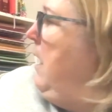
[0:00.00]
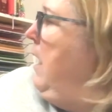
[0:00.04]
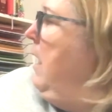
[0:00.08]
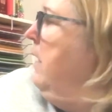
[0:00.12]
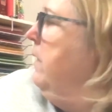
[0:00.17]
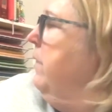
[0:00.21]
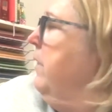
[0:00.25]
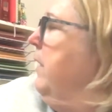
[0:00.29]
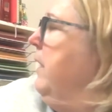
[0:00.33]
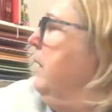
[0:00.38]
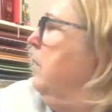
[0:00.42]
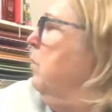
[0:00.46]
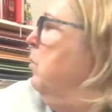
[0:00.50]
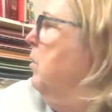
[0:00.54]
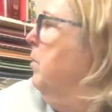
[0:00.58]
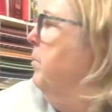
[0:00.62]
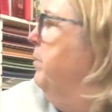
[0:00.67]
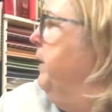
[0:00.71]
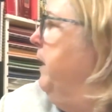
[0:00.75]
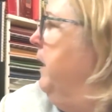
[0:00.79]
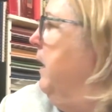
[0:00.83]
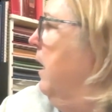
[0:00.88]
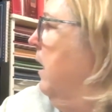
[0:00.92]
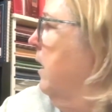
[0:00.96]
I think, will
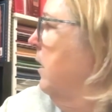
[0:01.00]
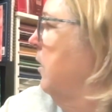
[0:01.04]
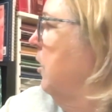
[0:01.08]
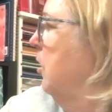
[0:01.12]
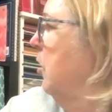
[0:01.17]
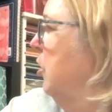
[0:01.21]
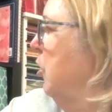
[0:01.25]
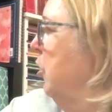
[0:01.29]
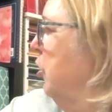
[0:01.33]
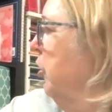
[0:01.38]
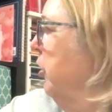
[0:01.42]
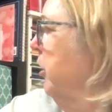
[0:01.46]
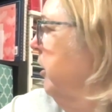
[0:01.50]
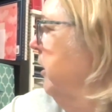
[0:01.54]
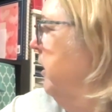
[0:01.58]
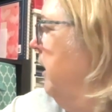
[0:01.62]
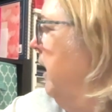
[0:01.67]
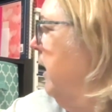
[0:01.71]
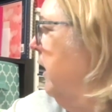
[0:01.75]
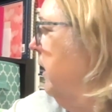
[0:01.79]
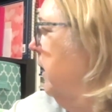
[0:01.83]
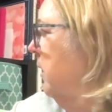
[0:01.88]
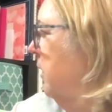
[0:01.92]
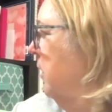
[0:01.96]
be a good
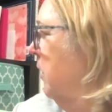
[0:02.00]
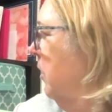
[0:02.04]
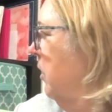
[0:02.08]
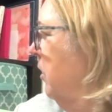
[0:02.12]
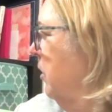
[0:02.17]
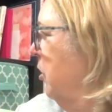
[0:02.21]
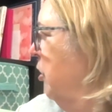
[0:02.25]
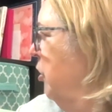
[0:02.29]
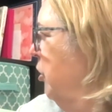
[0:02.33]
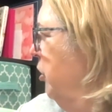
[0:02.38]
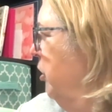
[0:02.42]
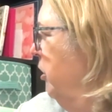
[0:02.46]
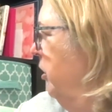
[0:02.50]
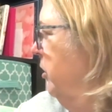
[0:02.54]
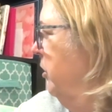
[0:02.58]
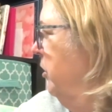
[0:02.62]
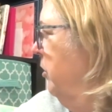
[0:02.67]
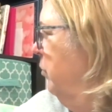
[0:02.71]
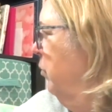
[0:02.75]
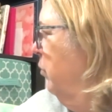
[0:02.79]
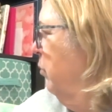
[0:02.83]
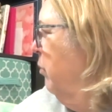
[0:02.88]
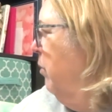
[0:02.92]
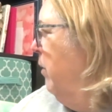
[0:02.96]

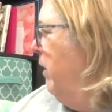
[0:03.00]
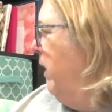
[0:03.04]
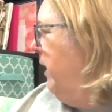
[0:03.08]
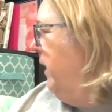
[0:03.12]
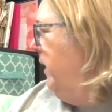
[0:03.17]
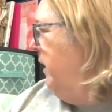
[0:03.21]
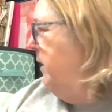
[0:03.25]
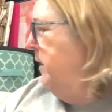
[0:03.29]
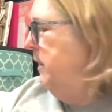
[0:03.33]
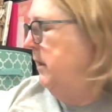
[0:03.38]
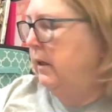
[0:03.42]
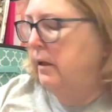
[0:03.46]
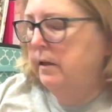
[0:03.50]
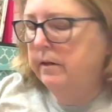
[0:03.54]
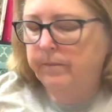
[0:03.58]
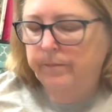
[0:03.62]
read.